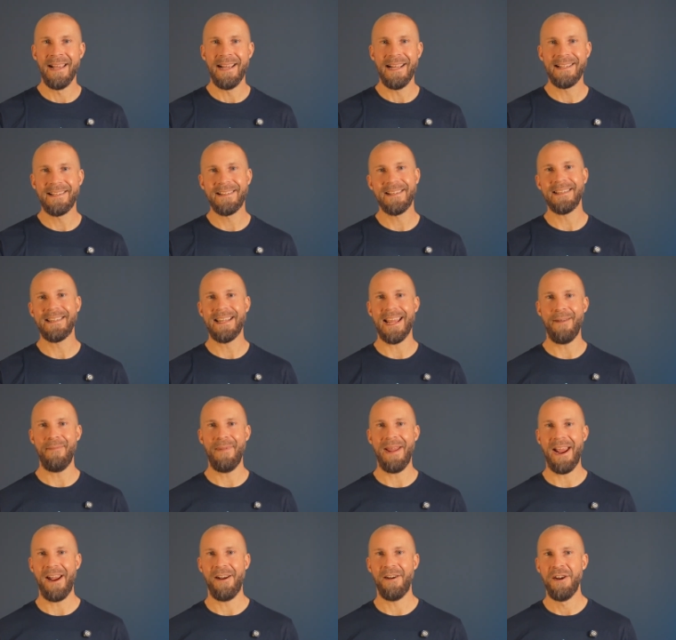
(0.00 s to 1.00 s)
It's the same
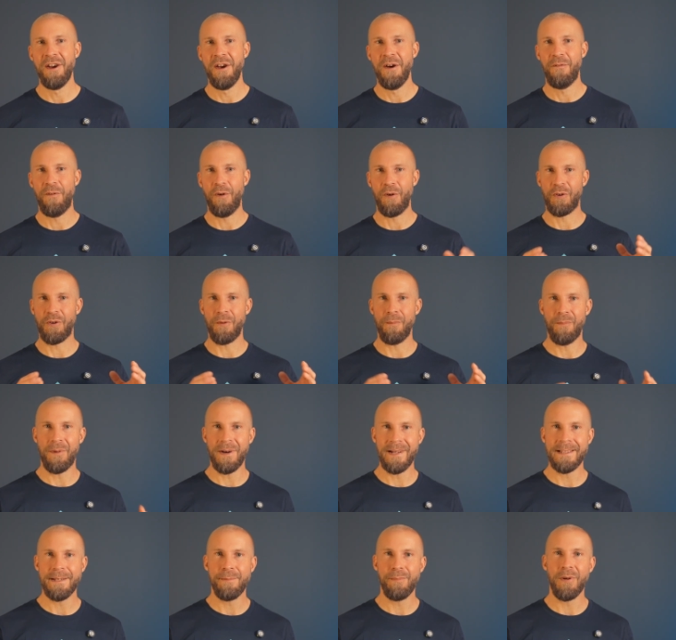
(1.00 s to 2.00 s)
here. Focus on
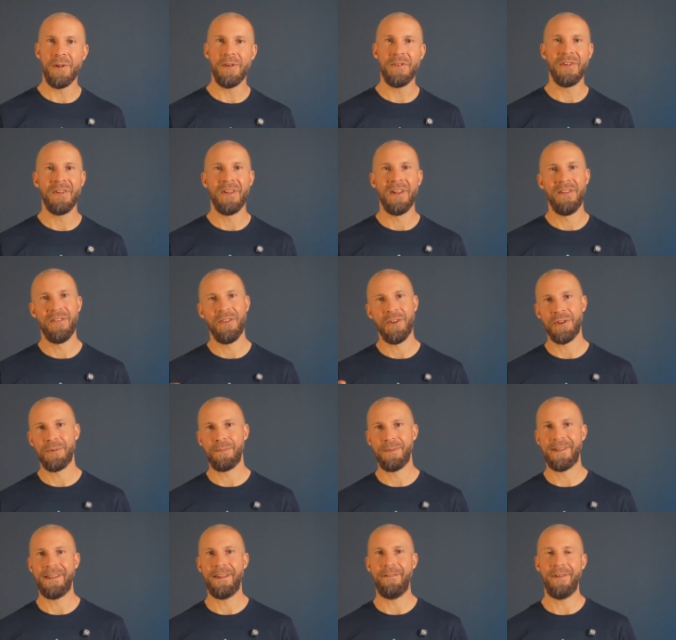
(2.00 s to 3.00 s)
principles, not
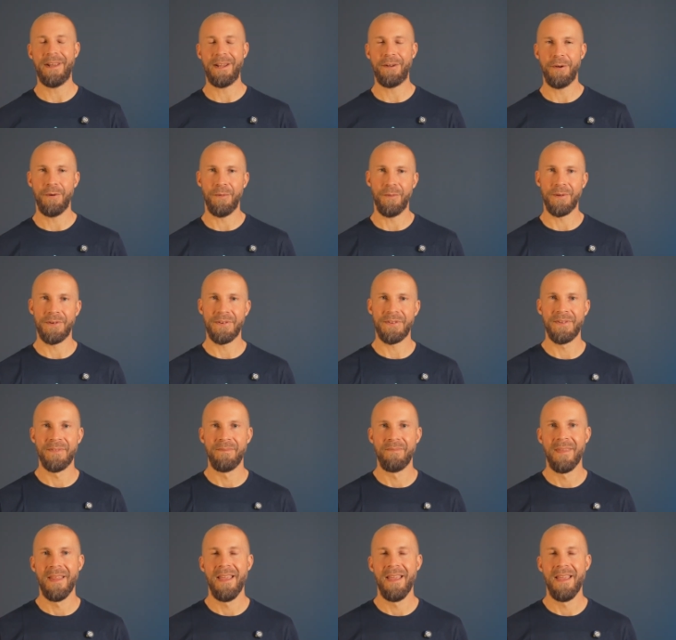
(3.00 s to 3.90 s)
specific tools.